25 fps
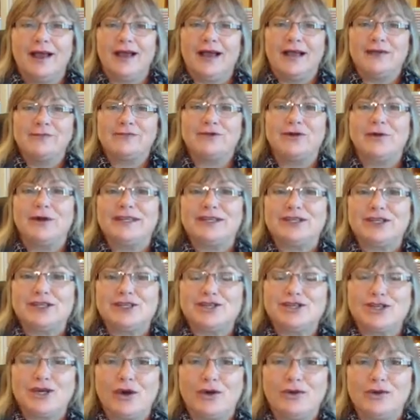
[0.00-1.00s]
I'm going to
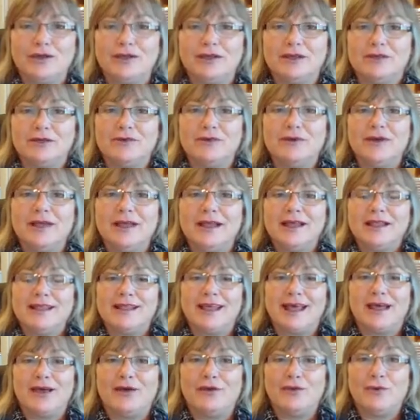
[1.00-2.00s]
show you
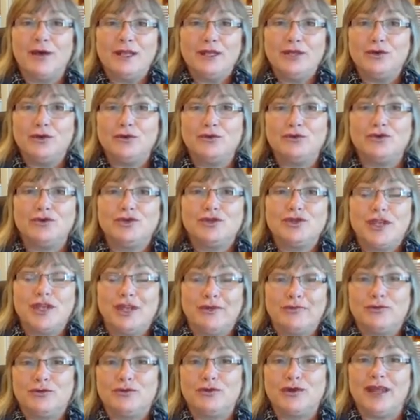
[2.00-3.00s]
that
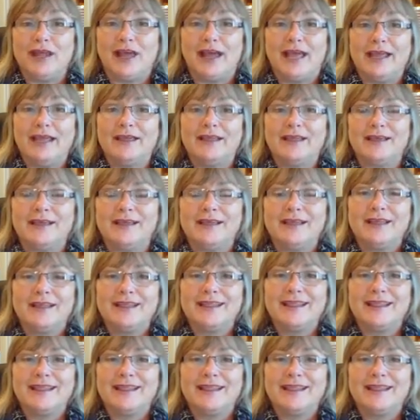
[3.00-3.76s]
if you'd like,